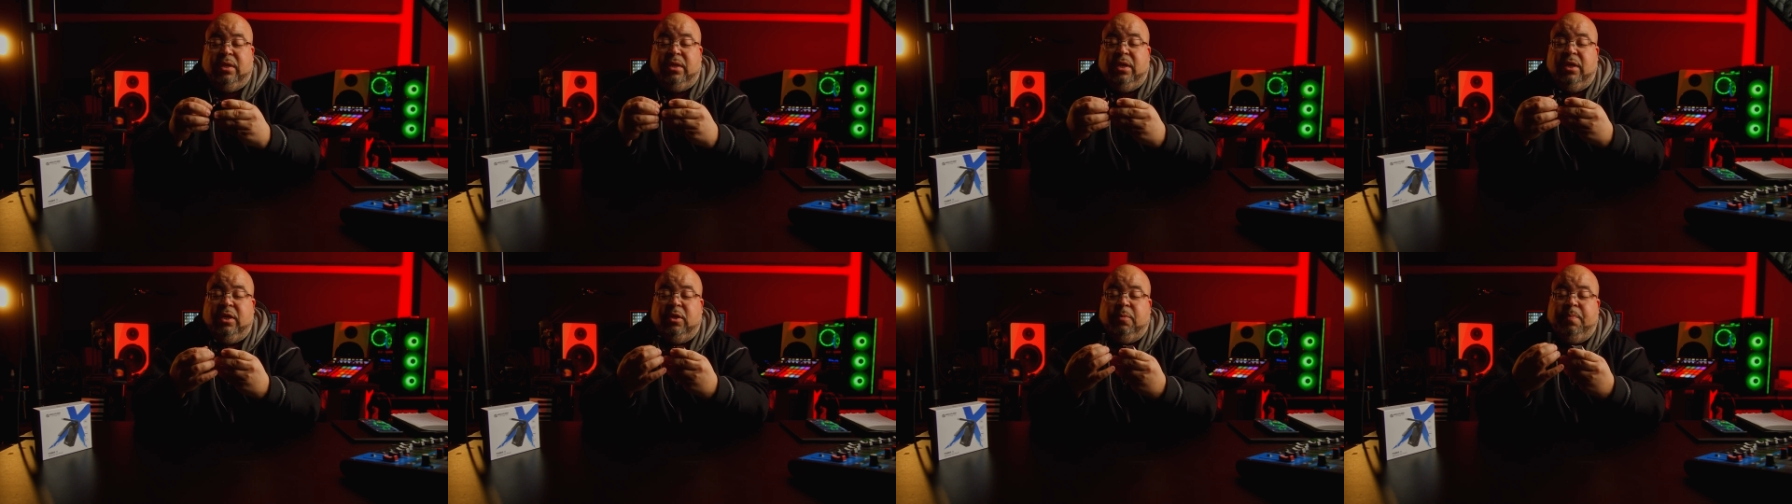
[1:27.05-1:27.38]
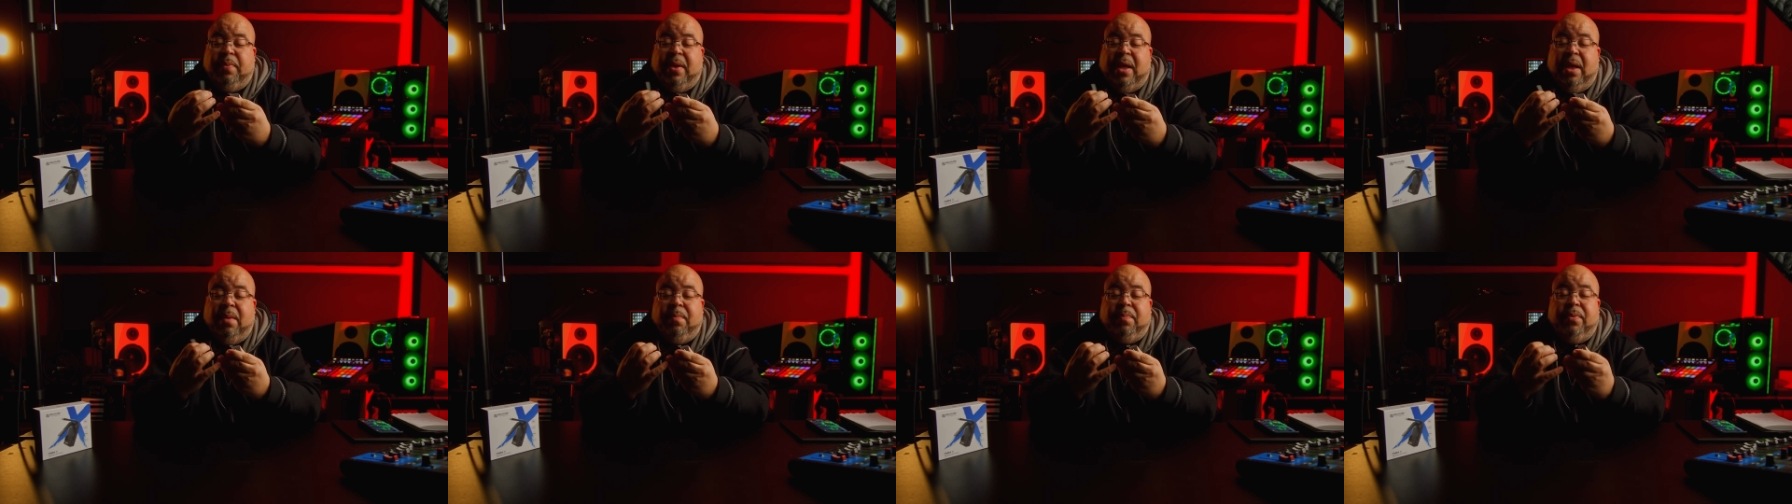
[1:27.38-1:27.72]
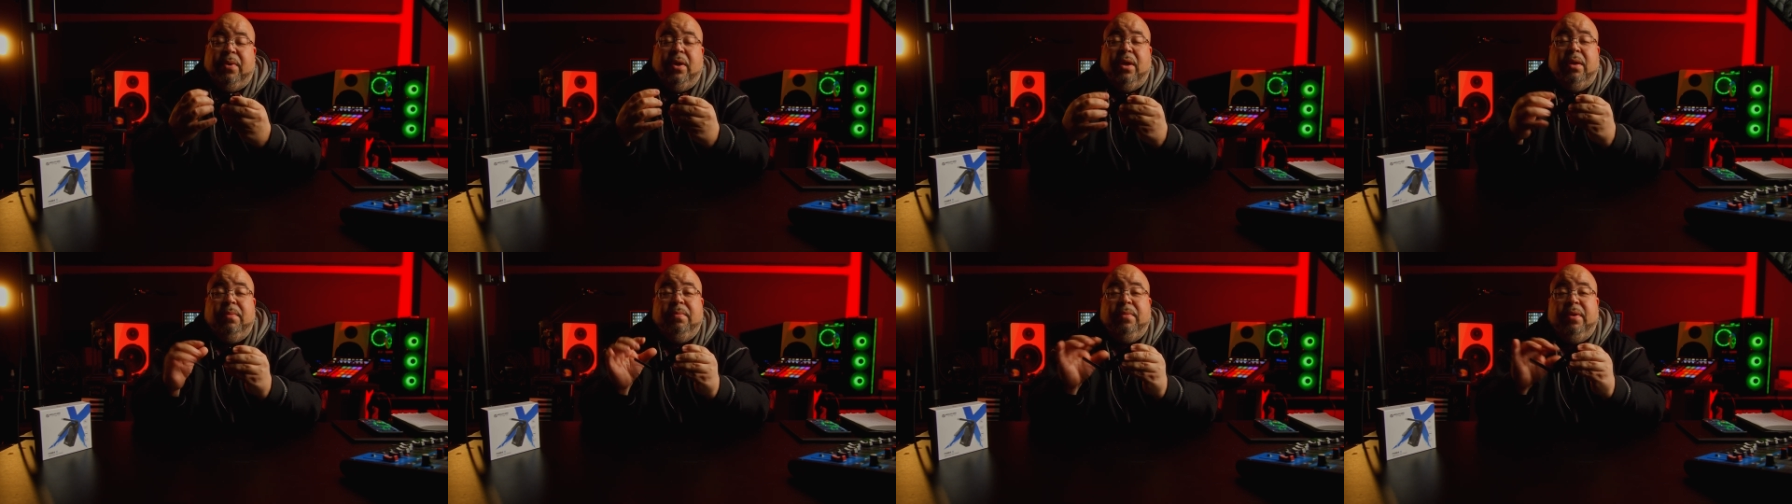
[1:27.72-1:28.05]
things pop
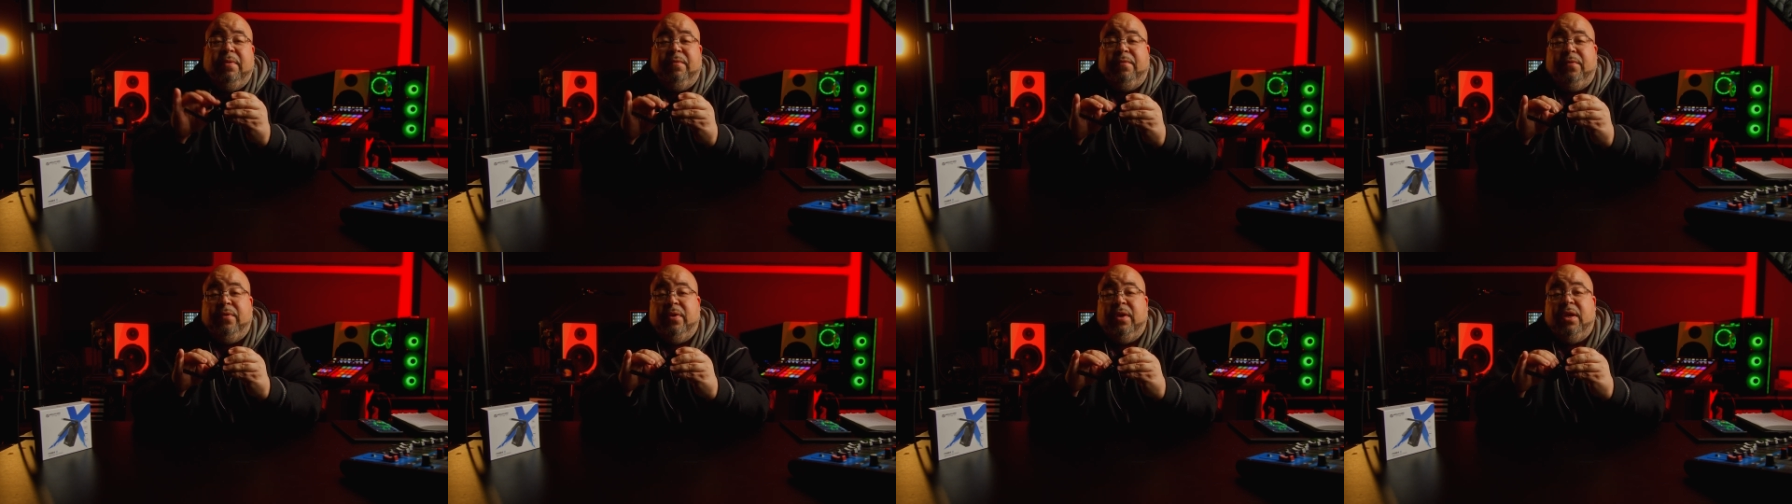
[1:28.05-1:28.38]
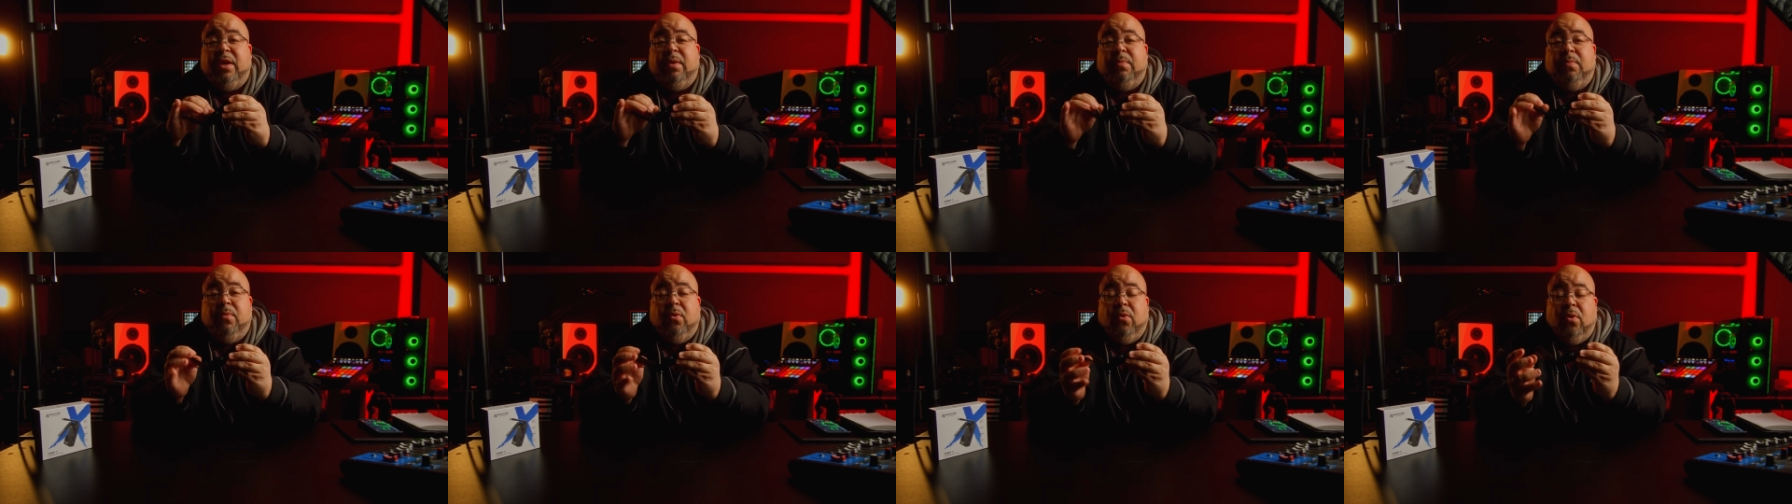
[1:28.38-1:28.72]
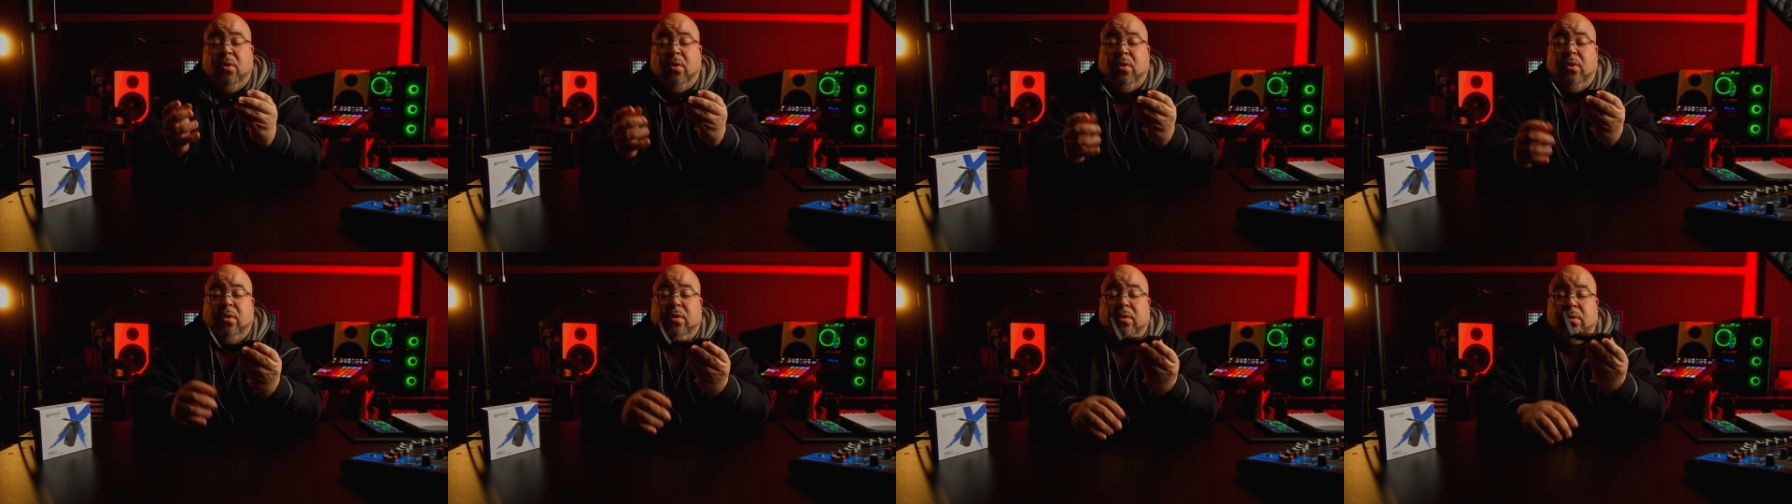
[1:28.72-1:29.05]
up. If you need
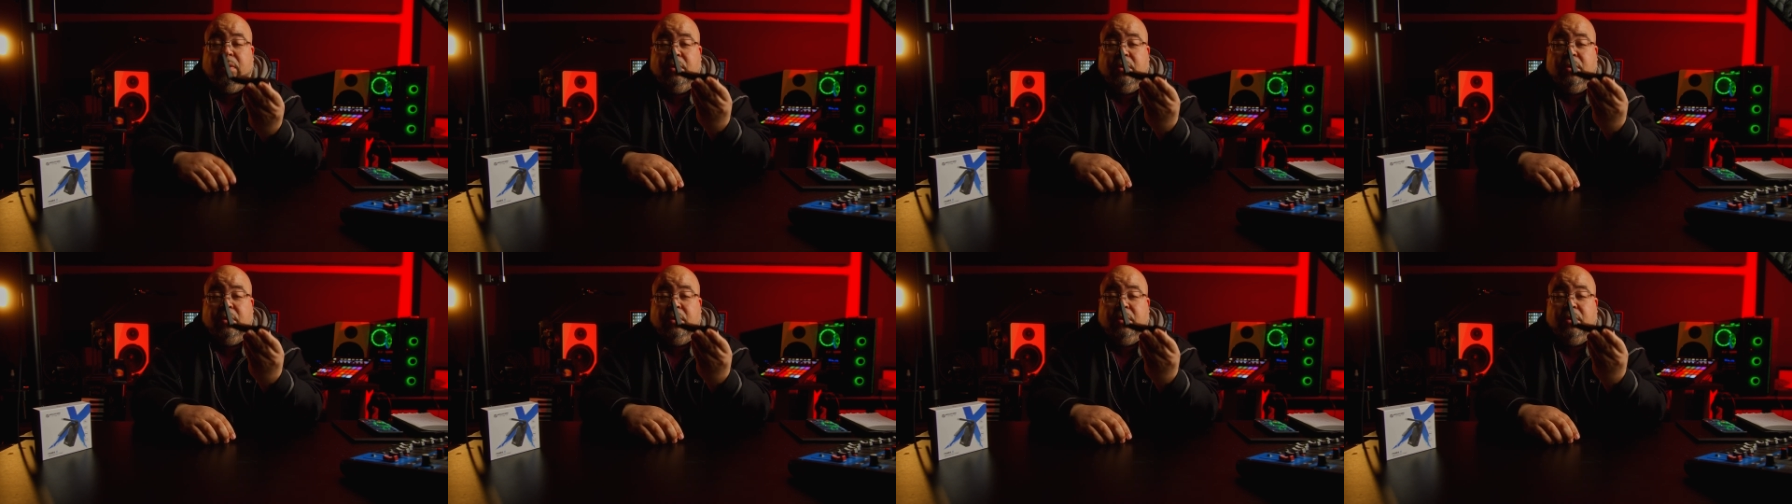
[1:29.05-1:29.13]
more